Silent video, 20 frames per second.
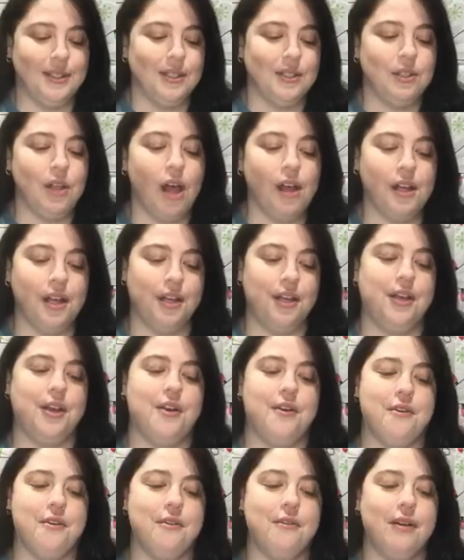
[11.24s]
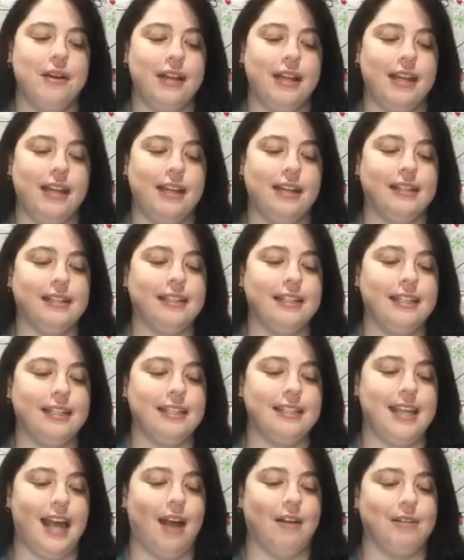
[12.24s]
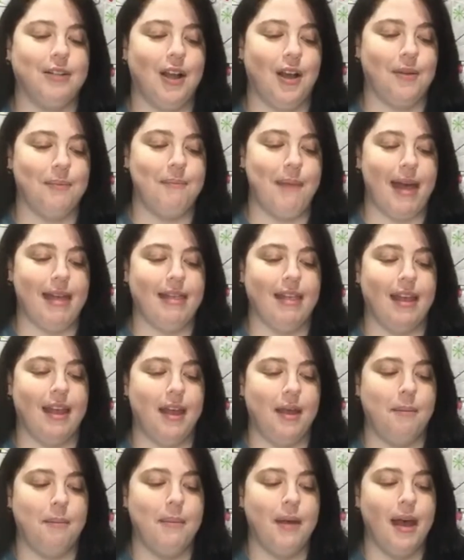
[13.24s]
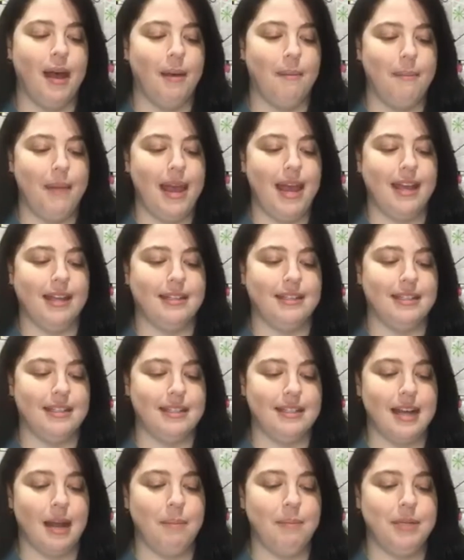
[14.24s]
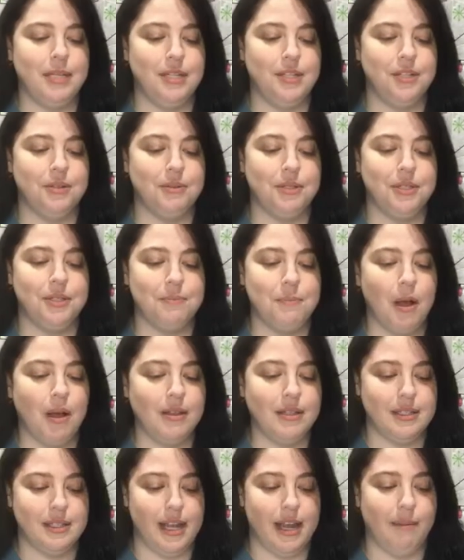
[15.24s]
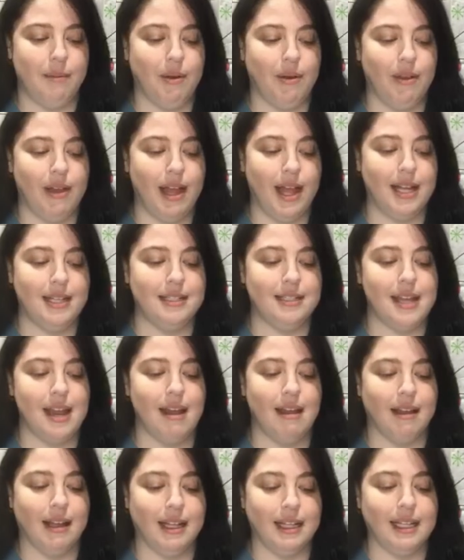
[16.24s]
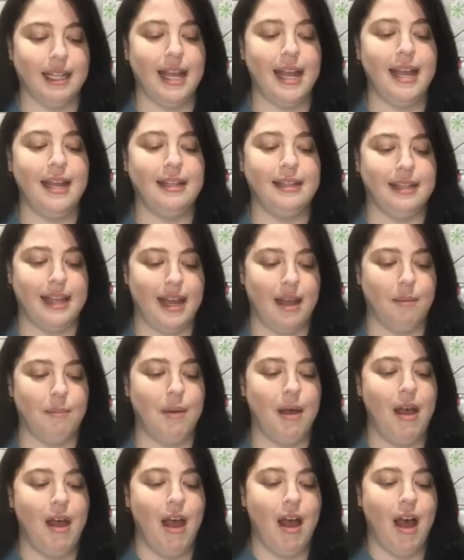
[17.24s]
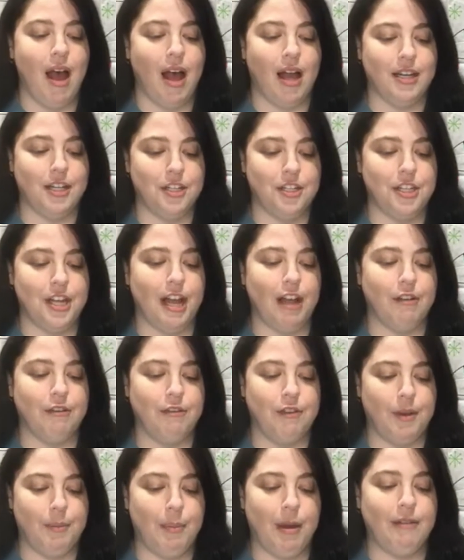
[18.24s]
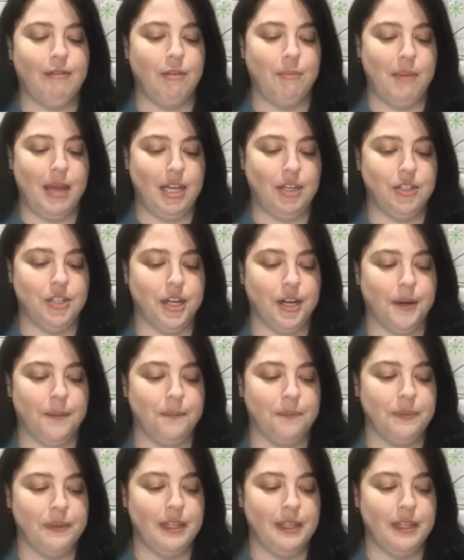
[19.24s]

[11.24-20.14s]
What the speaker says: Long ago, in a little town called Bethlehem, a man stepped into a small stable and set a clay lamp on a shelf above a manger.